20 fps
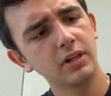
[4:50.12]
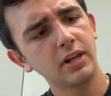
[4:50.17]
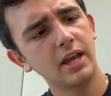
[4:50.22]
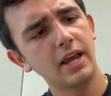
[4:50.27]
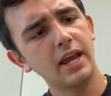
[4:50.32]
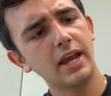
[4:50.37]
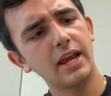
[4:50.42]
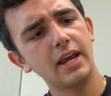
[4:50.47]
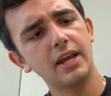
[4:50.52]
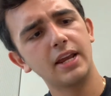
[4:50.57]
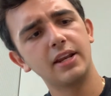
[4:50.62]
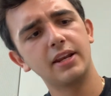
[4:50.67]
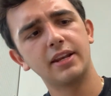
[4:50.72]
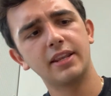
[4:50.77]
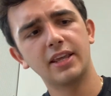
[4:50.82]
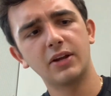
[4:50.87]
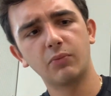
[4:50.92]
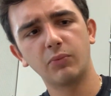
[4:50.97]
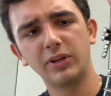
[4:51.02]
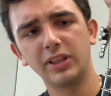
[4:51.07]
and
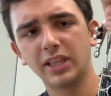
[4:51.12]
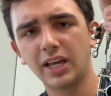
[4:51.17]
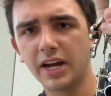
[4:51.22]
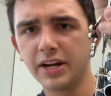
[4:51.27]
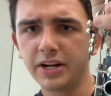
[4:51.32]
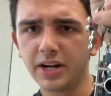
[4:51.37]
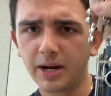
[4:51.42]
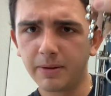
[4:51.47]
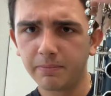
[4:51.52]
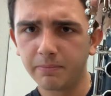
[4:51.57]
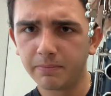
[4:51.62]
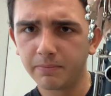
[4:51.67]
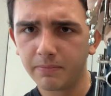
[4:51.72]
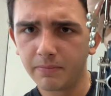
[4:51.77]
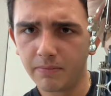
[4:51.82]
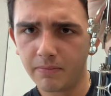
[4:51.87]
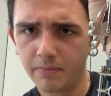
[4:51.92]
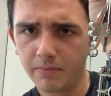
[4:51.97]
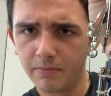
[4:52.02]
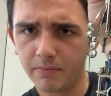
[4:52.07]
then we line up
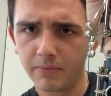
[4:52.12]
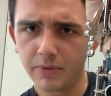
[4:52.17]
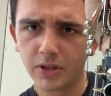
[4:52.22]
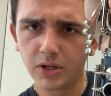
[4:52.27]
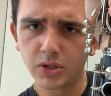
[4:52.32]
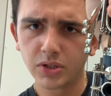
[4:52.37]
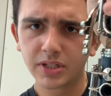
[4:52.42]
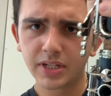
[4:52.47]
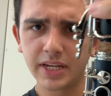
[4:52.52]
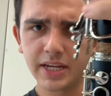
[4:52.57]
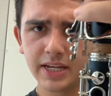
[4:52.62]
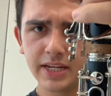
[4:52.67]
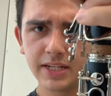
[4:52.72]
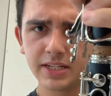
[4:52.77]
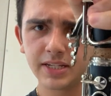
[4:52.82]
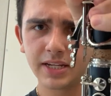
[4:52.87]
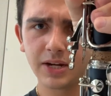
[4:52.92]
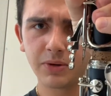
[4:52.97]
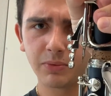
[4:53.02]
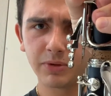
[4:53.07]
those
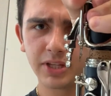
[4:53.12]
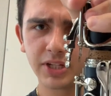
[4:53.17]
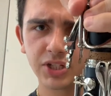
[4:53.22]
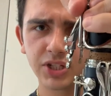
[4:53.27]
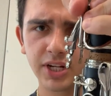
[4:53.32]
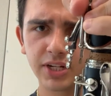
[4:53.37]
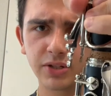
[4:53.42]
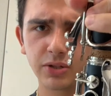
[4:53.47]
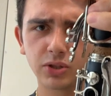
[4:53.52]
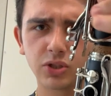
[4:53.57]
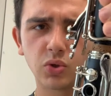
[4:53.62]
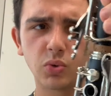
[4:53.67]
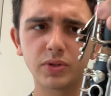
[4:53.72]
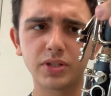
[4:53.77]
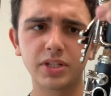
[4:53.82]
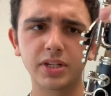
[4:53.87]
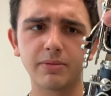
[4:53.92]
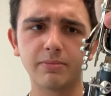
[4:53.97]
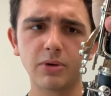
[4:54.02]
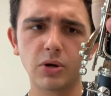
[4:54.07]
keys, and with a gentle
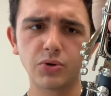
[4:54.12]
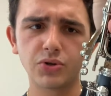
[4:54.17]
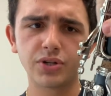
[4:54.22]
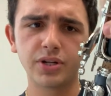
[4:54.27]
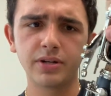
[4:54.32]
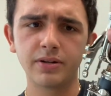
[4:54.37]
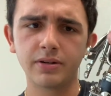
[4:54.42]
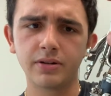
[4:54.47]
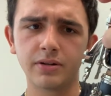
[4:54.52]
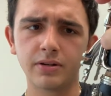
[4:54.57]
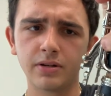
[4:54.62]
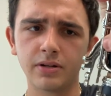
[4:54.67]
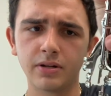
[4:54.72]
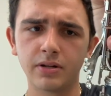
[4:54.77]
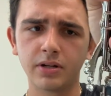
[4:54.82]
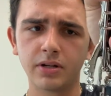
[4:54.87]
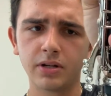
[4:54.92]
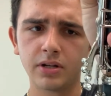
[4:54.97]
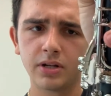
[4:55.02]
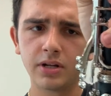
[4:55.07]
twisting motion,
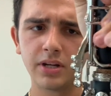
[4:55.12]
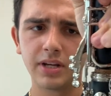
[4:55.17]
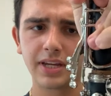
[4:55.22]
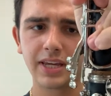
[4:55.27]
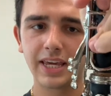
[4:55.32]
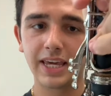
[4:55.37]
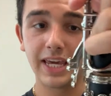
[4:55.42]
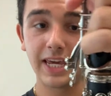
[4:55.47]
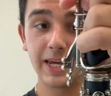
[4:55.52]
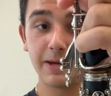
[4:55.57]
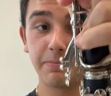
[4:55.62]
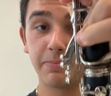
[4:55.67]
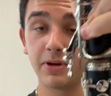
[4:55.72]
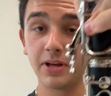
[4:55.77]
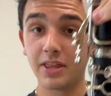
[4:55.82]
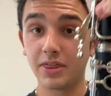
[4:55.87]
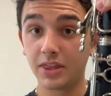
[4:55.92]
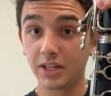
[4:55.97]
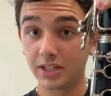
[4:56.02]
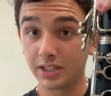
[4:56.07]
keep
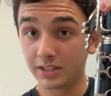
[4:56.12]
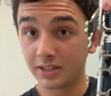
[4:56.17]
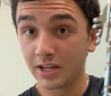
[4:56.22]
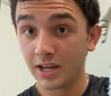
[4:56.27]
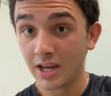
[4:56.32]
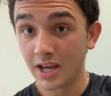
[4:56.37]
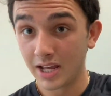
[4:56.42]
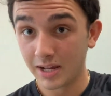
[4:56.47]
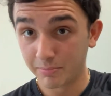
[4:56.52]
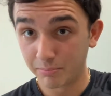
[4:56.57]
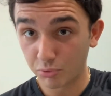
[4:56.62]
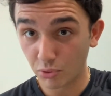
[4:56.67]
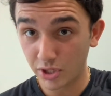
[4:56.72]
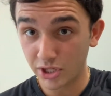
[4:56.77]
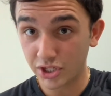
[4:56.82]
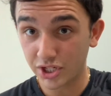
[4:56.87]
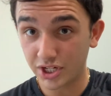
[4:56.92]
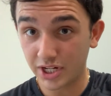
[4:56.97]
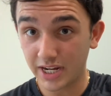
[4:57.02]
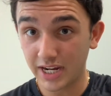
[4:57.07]
the
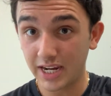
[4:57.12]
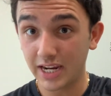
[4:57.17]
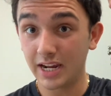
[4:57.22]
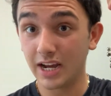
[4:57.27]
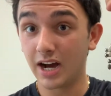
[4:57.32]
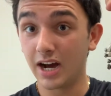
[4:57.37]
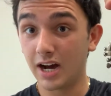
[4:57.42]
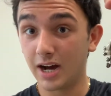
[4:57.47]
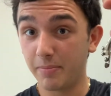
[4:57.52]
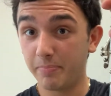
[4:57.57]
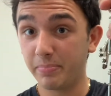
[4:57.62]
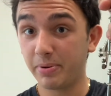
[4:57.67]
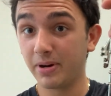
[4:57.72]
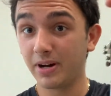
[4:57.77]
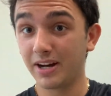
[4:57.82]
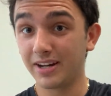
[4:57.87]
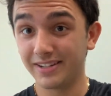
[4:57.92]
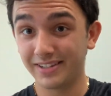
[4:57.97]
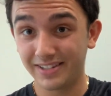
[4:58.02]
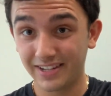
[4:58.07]
bridge key up
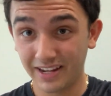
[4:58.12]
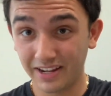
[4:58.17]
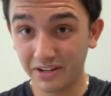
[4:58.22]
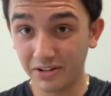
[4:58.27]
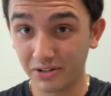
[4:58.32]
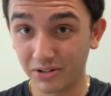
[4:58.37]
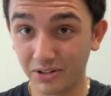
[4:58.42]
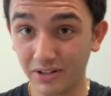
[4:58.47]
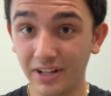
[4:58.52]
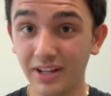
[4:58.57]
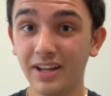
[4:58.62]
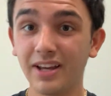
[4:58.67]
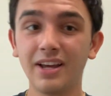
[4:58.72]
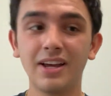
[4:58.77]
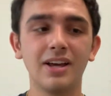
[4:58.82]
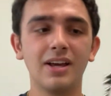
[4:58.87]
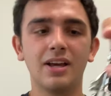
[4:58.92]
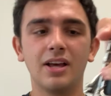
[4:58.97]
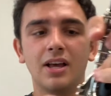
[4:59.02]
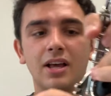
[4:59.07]
until
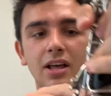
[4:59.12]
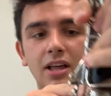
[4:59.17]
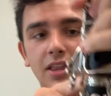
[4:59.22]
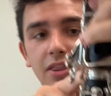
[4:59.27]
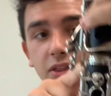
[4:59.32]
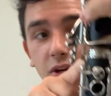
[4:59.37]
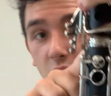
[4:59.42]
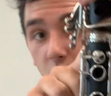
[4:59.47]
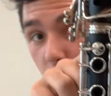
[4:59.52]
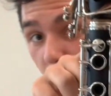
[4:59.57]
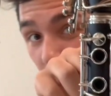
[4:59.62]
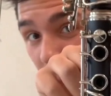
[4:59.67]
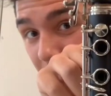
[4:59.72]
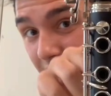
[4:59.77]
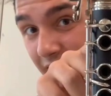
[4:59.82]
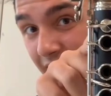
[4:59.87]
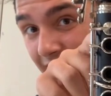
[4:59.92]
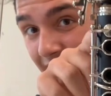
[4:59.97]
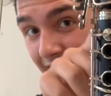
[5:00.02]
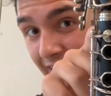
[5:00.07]
the cork
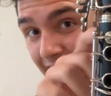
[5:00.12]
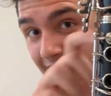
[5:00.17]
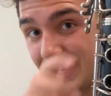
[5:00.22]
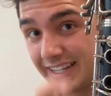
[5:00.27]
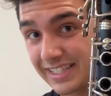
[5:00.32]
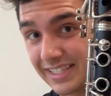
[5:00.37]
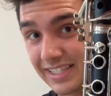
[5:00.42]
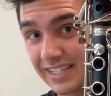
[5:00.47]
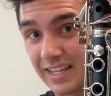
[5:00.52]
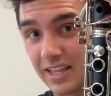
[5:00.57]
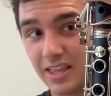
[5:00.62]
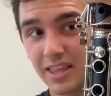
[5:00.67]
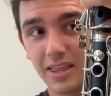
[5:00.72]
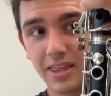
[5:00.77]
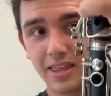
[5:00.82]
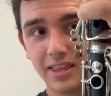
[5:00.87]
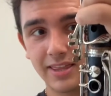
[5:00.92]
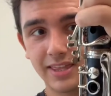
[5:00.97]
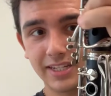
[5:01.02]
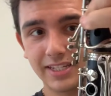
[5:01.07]
hits
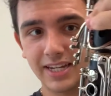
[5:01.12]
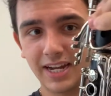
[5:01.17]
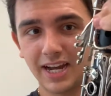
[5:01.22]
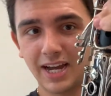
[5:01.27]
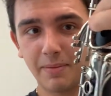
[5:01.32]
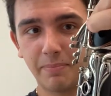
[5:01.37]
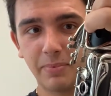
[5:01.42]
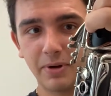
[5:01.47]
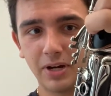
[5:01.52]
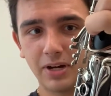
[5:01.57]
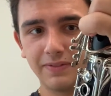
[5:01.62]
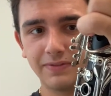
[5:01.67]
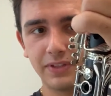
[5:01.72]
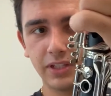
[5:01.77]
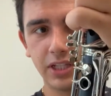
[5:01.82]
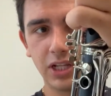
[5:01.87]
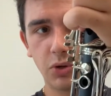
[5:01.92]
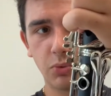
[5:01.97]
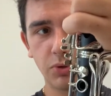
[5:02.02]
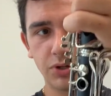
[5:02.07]
the top of the
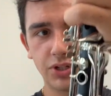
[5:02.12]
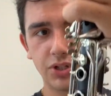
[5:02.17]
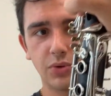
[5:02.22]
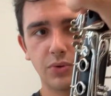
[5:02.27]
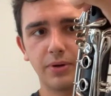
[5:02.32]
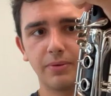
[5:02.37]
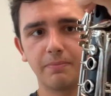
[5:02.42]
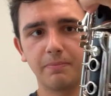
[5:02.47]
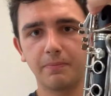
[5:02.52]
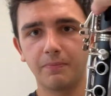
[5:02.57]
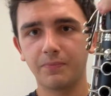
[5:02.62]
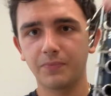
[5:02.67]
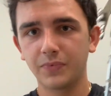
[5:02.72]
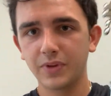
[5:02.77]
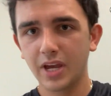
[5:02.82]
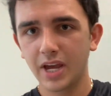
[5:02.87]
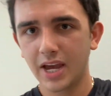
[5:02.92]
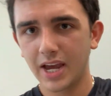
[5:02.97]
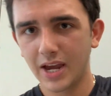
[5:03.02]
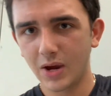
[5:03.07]
lower joint.
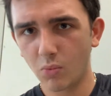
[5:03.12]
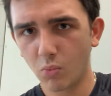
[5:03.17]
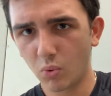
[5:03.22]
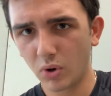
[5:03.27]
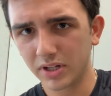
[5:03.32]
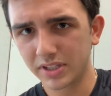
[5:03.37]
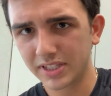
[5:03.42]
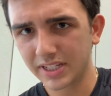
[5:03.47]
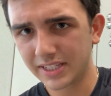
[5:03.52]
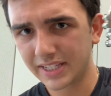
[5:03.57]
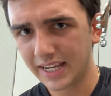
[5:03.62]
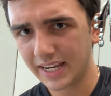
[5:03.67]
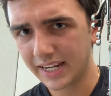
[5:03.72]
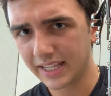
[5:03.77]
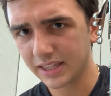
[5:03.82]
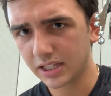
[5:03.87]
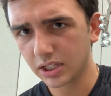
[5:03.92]
And once it's hitting the